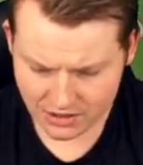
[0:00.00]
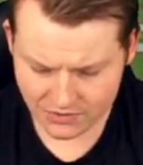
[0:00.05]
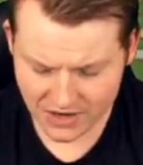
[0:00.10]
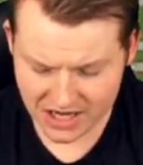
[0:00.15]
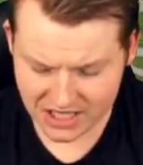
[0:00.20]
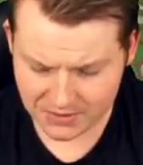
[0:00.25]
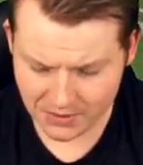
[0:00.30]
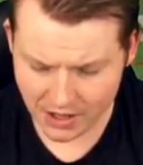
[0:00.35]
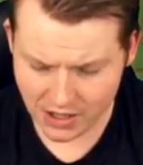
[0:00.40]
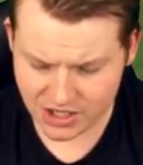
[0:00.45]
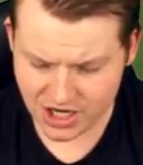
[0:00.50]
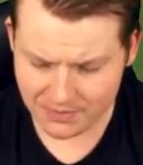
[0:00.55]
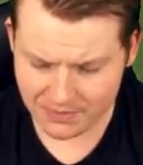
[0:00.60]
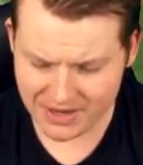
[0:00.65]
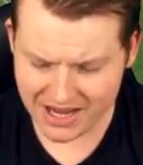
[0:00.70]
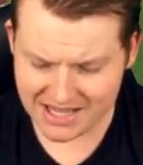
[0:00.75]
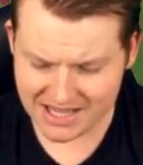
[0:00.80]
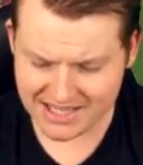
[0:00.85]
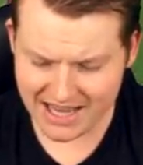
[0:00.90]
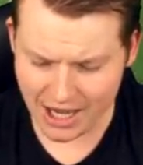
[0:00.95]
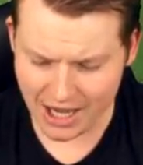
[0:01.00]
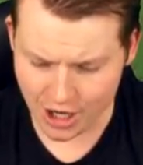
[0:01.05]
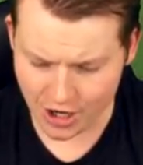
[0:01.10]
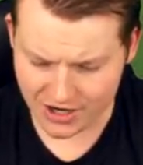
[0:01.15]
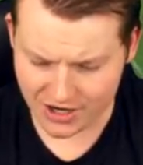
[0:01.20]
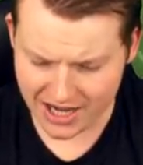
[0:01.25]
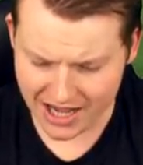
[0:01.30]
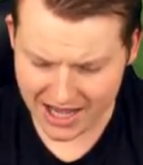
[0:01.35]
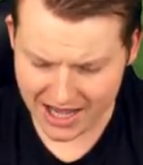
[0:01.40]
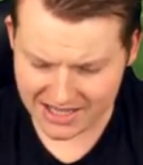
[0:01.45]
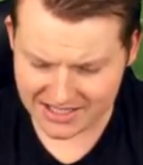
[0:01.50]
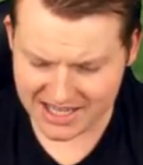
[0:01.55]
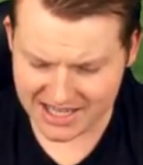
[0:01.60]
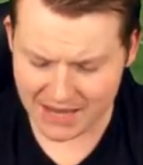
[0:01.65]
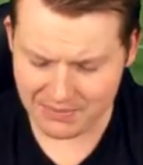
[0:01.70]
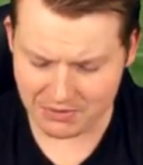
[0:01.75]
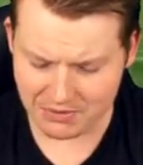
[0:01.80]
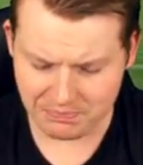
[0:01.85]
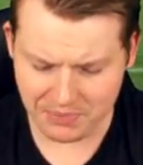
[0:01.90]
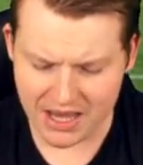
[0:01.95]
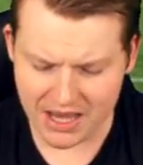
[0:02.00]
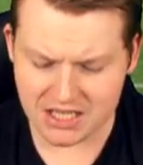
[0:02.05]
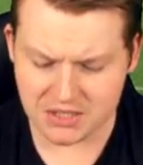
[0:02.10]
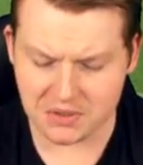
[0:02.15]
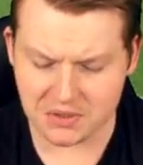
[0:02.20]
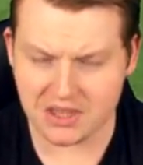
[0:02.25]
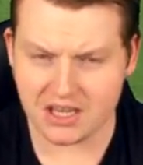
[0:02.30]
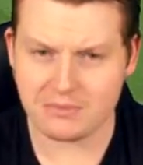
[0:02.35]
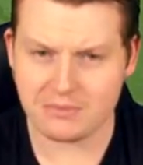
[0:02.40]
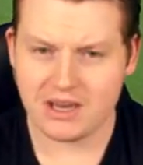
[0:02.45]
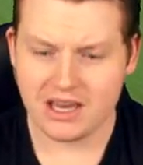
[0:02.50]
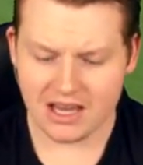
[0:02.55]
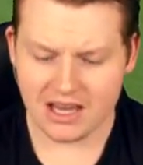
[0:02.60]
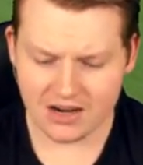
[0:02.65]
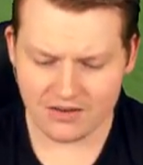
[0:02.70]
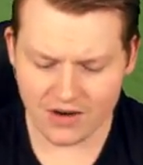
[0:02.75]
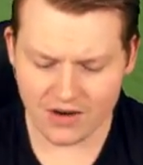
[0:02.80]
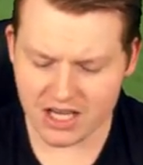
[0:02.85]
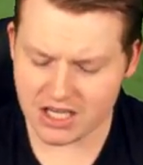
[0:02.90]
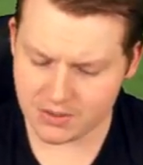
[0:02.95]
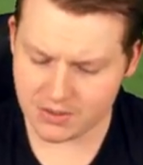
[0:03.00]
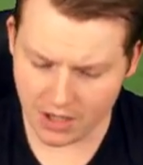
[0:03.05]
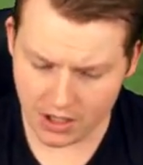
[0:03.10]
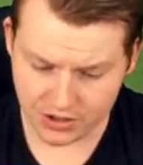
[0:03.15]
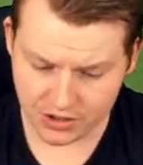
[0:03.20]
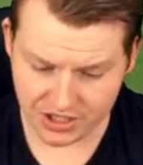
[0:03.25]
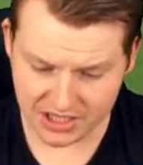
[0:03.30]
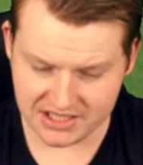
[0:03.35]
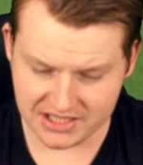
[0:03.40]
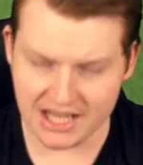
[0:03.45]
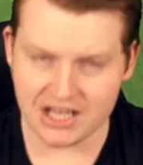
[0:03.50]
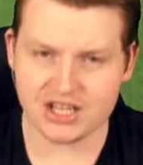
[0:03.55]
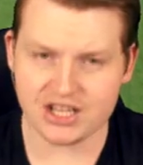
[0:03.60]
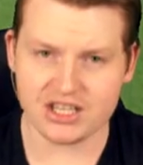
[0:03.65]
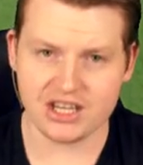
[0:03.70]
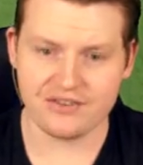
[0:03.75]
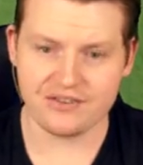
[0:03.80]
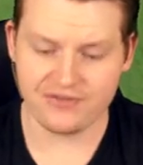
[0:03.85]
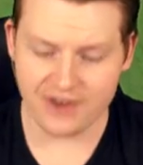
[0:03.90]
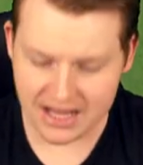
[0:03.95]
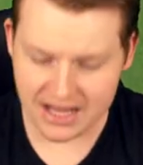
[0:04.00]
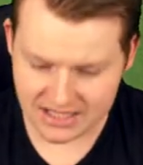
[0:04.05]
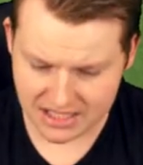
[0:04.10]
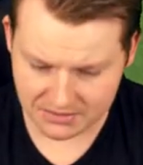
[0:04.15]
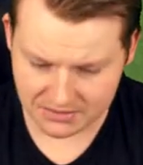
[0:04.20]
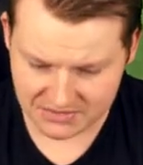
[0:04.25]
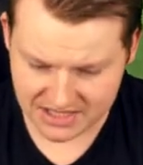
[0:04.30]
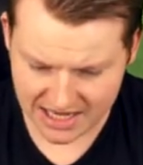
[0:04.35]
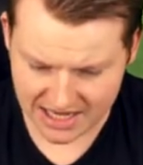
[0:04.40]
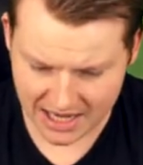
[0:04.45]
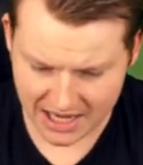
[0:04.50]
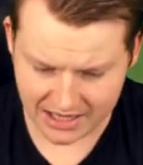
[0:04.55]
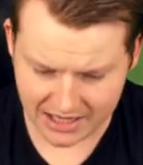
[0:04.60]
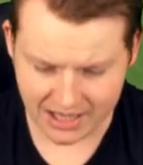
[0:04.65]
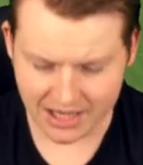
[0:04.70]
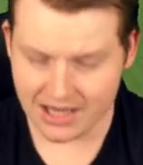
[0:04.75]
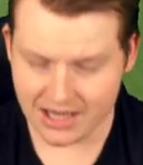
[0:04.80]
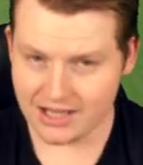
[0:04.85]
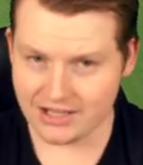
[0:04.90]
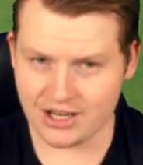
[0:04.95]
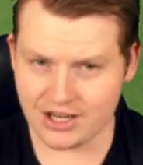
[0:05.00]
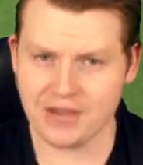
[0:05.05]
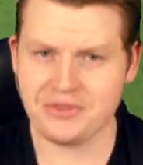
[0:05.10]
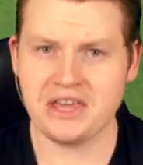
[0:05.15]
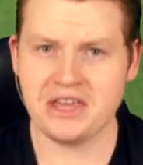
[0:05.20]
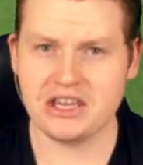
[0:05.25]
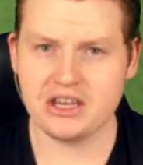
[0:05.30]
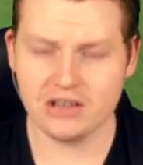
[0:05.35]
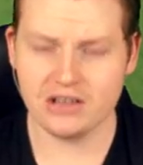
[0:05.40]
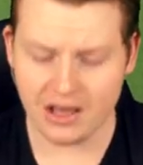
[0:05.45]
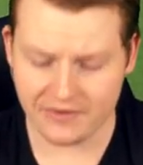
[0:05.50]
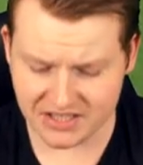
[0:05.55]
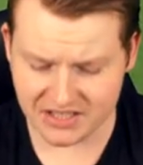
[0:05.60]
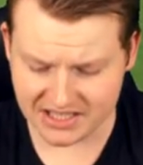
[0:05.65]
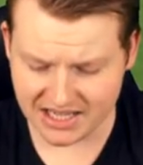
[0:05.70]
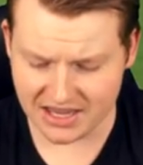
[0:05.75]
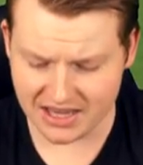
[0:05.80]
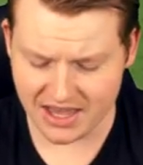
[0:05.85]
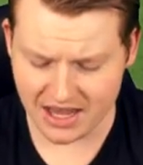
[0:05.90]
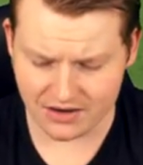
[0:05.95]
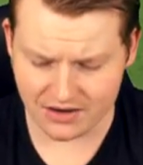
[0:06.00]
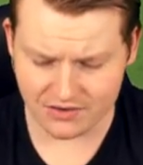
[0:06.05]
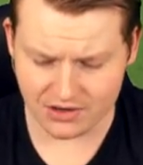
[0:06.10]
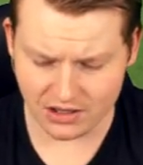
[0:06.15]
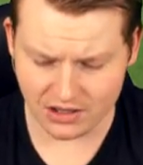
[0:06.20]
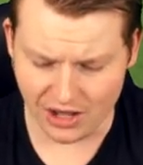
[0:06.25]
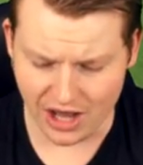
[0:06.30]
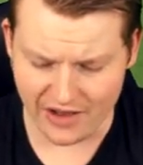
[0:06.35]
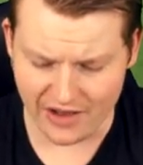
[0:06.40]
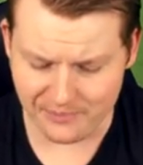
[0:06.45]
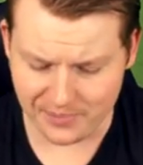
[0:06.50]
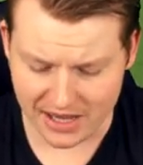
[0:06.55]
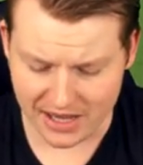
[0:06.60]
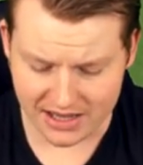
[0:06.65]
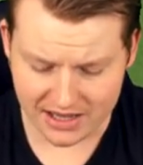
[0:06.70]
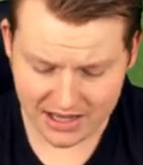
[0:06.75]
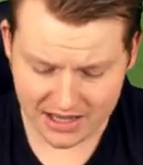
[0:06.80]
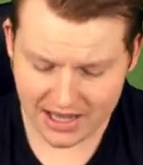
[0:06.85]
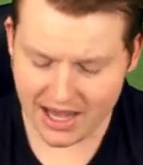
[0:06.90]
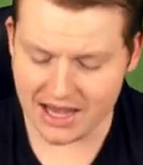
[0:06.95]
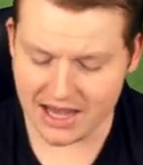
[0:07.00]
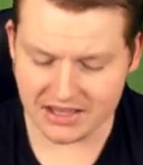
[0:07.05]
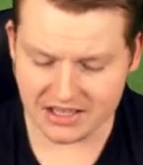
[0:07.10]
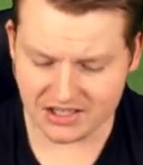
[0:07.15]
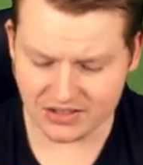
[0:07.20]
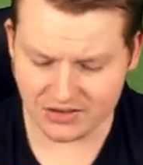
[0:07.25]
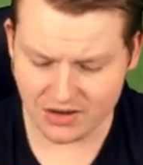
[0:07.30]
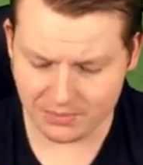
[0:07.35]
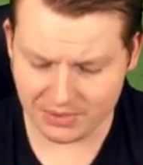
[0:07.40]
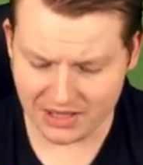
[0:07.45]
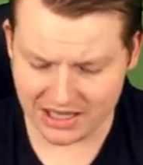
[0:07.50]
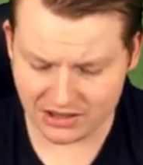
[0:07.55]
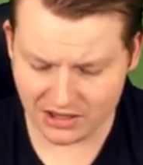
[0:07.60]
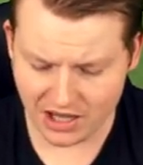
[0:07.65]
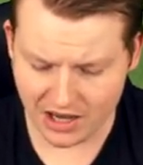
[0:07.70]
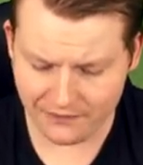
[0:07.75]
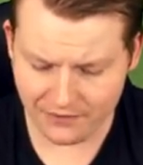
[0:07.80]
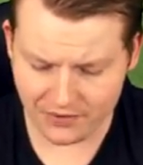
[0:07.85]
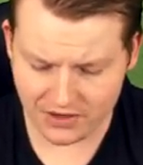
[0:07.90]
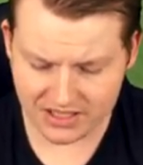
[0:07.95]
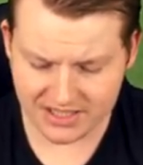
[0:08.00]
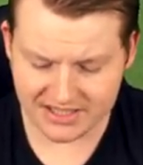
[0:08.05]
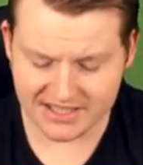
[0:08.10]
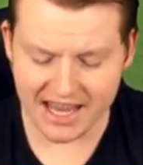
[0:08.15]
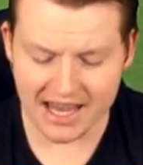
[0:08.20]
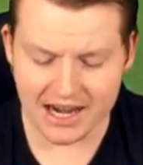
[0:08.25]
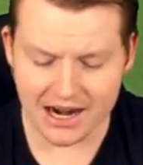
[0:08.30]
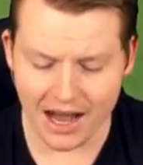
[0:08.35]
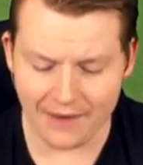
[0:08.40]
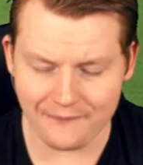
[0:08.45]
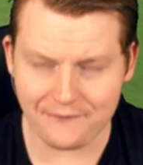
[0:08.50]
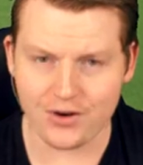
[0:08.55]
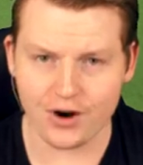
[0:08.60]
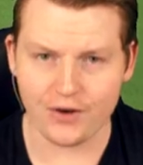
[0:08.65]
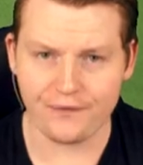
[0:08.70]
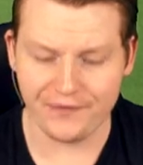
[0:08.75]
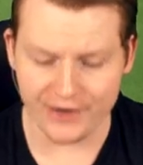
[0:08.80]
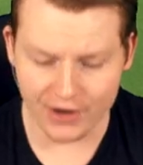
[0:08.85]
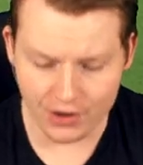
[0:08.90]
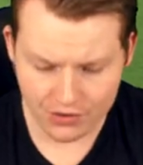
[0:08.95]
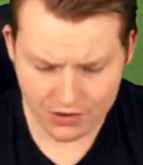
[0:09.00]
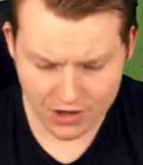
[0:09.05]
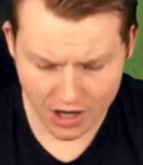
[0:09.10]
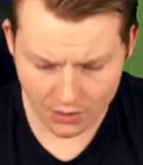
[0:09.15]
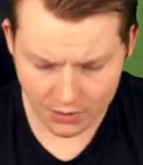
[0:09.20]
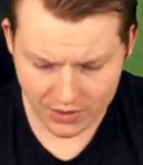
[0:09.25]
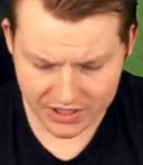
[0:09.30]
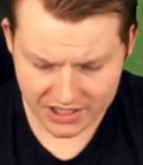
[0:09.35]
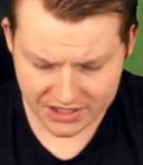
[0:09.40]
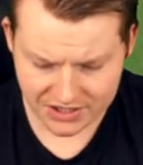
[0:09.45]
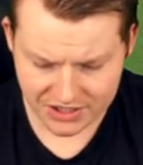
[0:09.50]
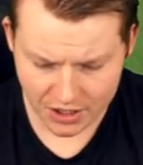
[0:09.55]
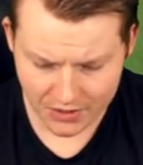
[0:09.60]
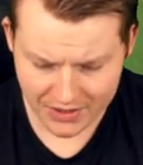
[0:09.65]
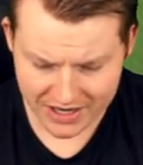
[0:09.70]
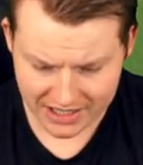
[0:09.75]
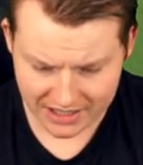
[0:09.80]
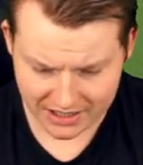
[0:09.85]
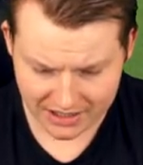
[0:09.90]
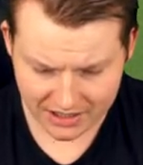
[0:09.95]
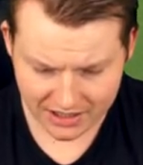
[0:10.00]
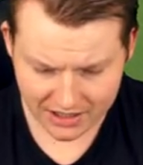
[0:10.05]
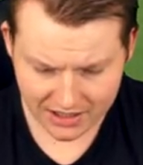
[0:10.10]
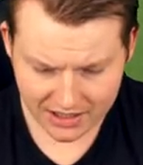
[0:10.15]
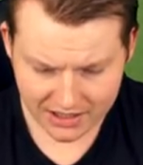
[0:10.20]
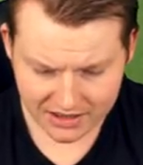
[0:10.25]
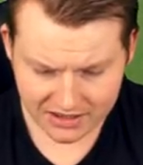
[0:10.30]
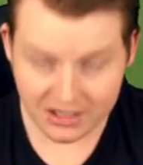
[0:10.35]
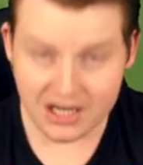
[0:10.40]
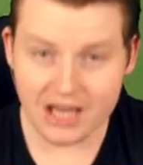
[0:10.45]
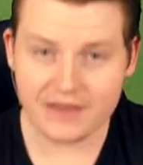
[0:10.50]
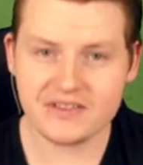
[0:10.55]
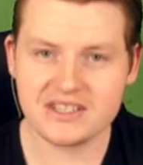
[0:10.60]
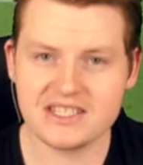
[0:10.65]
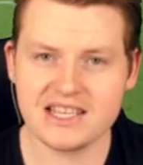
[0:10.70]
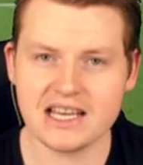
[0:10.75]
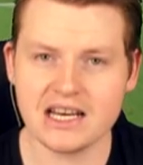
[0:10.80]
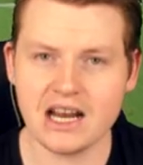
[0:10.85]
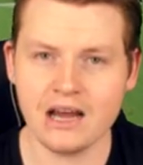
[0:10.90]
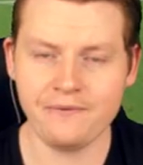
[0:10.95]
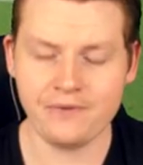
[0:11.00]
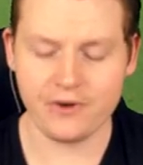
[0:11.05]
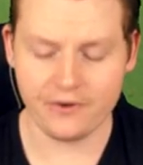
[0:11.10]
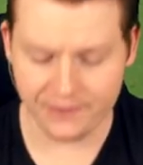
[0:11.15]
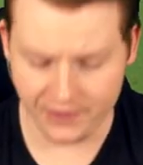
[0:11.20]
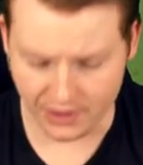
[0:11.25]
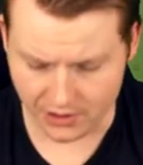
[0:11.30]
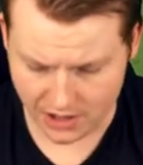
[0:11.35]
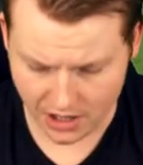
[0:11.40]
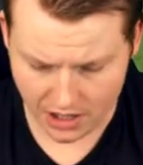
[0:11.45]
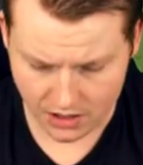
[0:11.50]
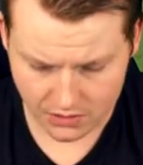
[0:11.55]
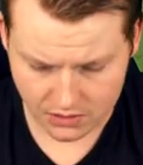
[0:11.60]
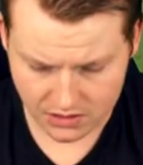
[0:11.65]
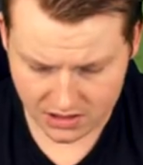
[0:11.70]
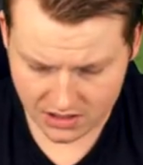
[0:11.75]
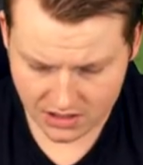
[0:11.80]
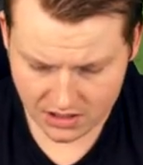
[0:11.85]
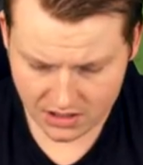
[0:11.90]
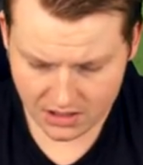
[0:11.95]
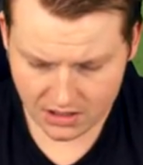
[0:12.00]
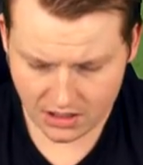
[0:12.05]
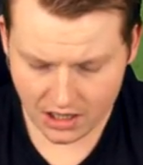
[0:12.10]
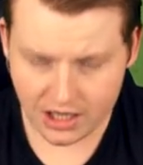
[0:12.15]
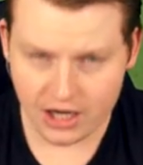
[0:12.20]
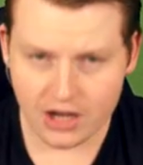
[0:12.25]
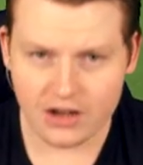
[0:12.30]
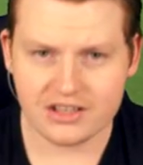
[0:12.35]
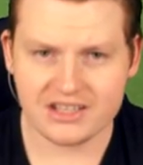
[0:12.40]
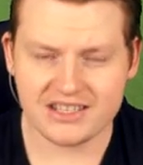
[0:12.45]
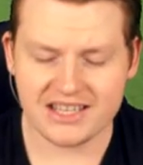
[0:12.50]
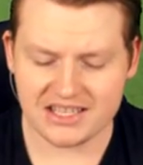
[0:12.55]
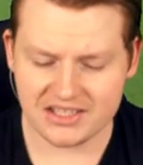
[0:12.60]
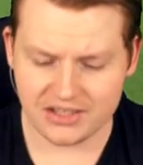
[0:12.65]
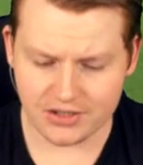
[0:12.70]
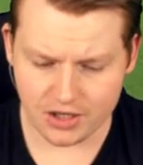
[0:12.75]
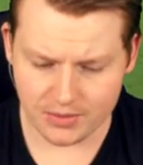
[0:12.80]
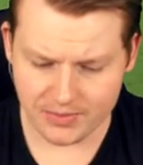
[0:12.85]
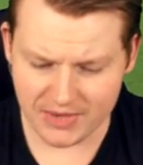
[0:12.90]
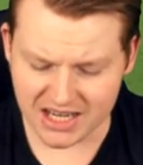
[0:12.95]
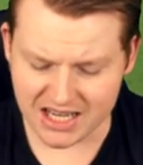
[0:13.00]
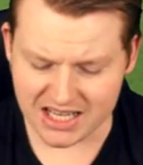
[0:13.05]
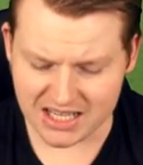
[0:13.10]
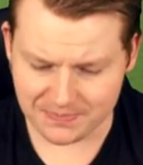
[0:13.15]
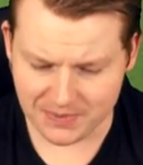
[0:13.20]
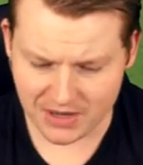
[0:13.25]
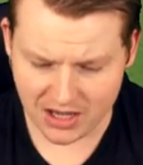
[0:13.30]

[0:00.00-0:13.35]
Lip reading: Rhys Walsh up against Adokar. He's keeping pace with him. And Rhys Walsh essentially runs him down. Don't think you'll ever say that in real life, but hey, this is Rugby League Life. Set up for a field goal. What are you doing? Not even setting up for a field goal. I know it's 62 minutes,